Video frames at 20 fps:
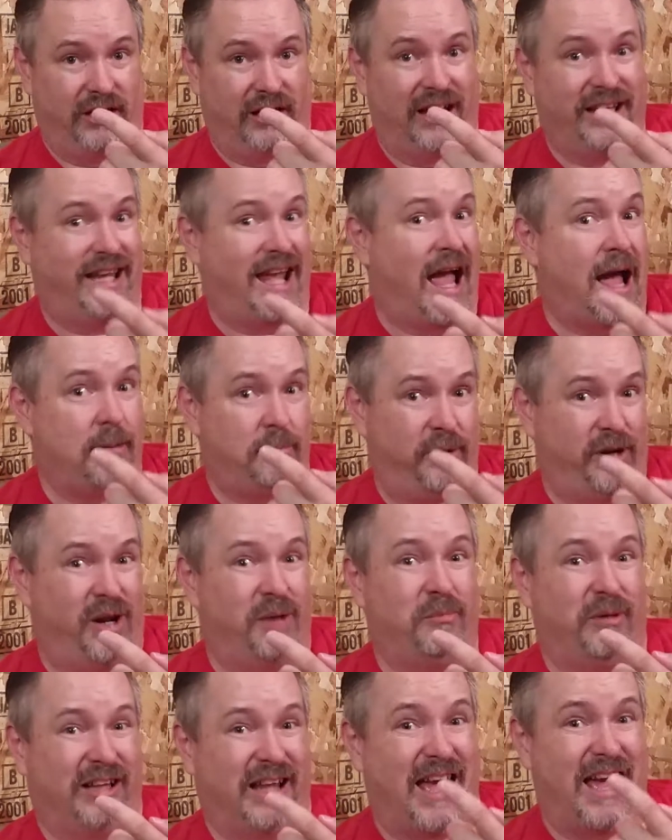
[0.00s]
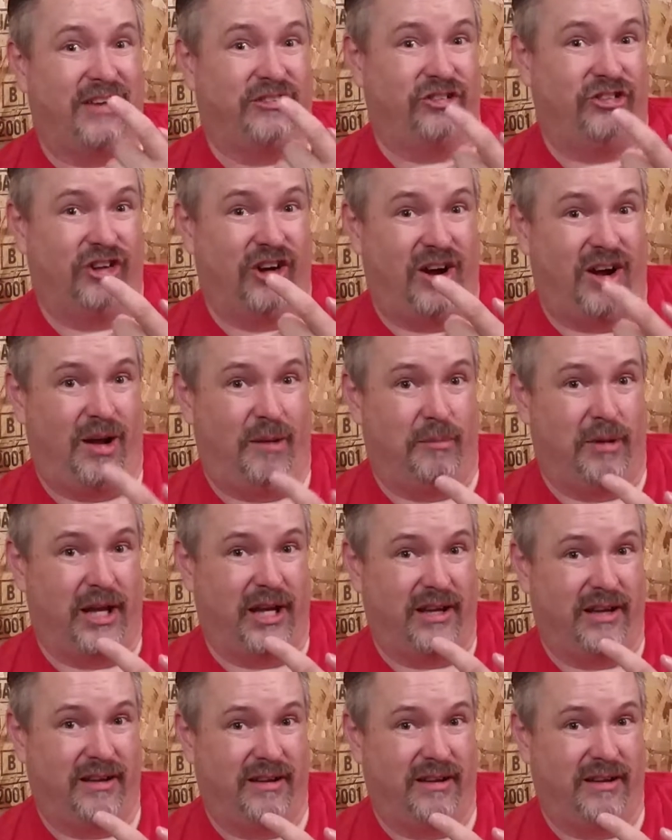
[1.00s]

like happened on my last job?